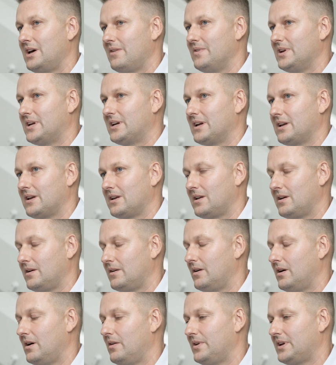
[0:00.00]
We
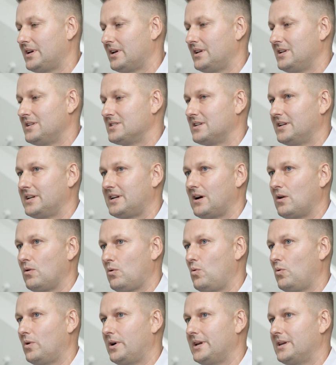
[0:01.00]
can easily
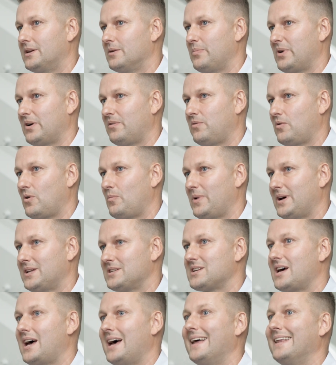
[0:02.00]
calculate the
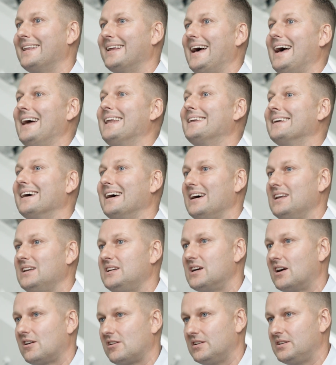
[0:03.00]
performance and at the
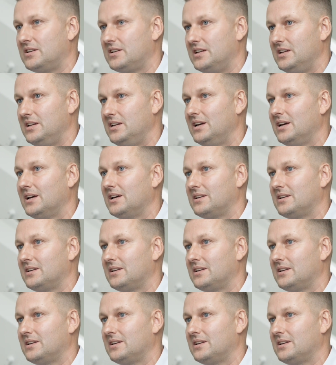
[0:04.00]
end guarantee